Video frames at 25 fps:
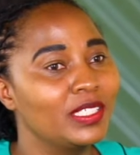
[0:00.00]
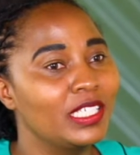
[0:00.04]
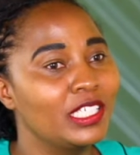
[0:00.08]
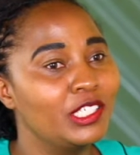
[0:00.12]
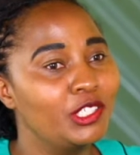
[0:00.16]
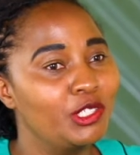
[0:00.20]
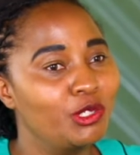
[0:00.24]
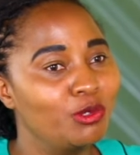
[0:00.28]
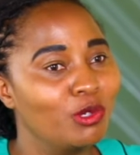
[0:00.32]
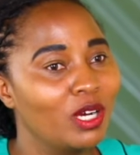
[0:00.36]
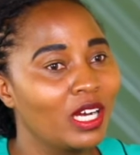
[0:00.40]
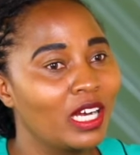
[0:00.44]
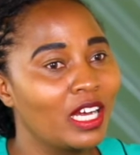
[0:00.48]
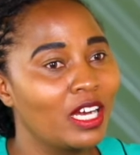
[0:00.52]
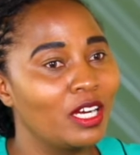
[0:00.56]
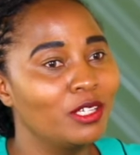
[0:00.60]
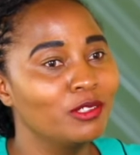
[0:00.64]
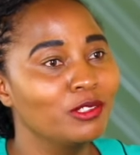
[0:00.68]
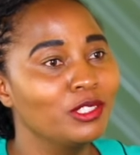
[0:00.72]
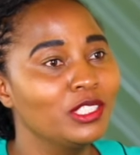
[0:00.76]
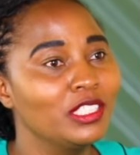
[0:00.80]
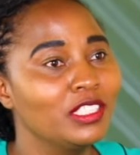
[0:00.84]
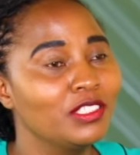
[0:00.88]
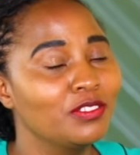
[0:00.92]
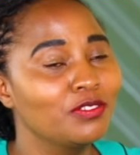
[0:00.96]
into
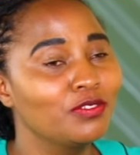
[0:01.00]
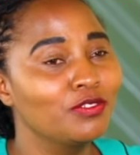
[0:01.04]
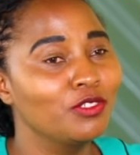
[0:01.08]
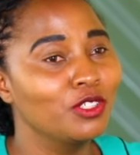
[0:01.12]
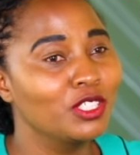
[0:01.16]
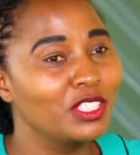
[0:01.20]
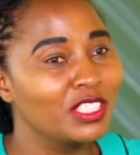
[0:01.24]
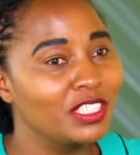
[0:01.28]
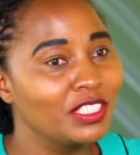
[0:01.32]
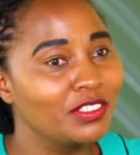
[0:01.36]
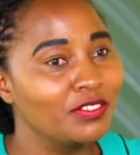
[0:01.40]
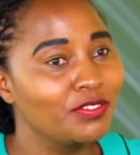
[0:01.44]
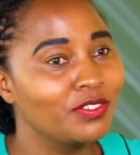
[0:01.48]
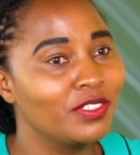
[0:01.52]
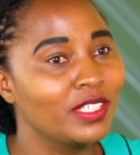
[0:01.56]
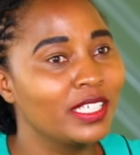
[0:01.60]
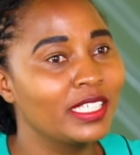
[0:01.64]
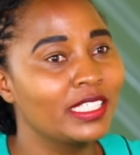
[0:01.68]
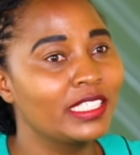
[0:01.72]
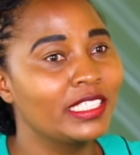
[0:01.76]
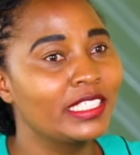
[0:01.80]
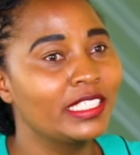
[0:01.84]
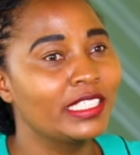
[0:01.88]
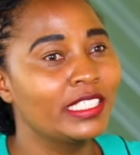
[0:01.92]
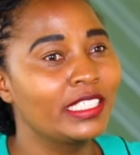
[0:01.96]
account for
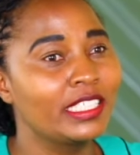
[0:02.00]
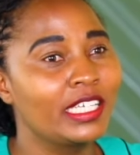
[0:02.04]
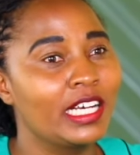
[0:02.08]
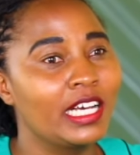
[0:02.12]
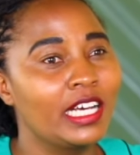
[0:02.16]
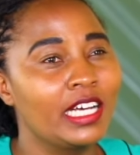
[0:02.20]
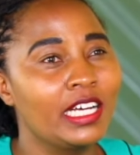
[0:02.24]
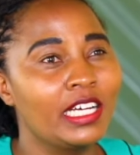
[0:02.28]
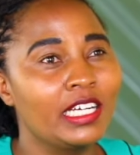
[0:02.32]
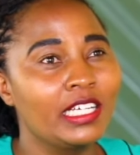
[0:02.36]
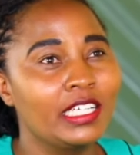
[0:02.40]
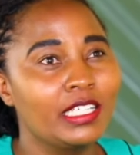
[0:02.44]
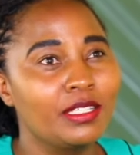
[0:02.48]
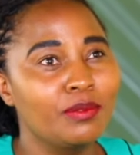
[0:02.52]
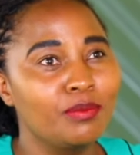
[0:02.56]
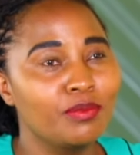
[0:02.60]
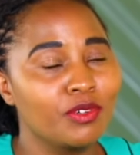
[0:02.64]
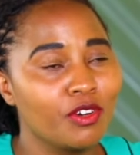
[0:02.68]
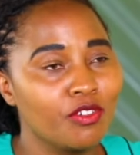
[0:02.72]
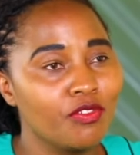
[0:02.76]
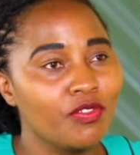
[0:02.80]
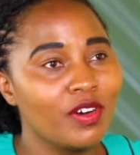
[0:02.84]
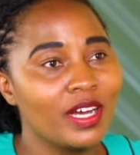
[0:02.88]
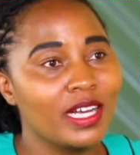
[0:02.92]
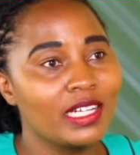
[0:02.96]
different
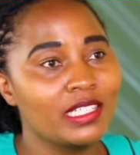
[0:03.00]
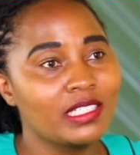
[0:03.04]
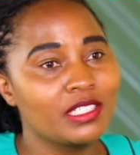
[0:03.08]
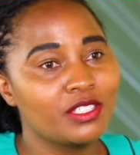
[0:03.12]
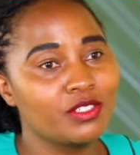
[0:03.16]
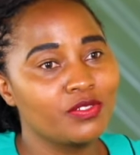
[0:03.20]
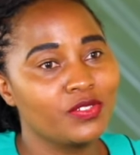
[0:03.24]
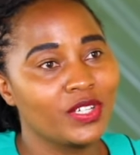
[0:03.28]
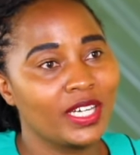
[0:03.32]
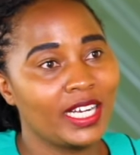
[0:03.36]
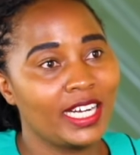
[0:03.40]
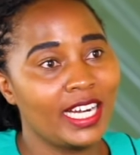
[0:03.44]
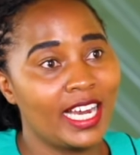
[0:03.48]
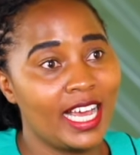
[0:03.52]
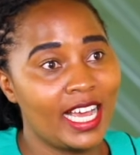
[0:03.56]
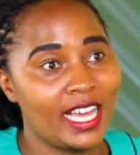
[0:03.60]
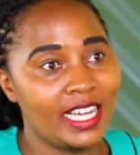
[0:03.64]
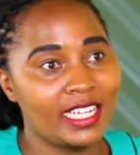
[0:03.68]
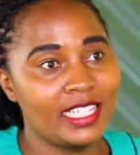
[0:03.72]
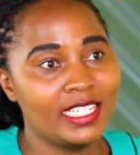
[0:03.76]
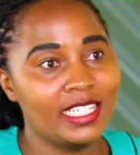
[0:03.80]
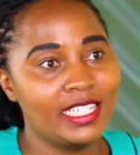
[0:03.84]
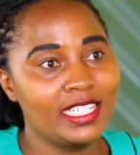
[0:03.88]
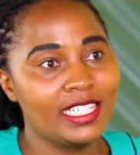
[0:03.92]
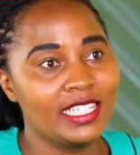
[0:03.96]
profiles of a
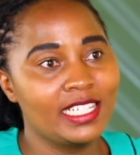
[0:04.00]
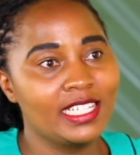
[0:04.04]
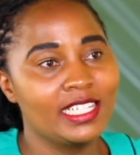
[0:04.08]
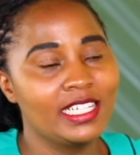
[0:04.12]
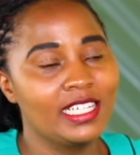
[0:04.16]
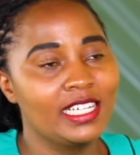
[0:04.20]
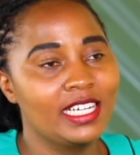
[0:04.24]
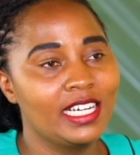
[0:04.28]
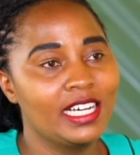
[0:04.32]
client.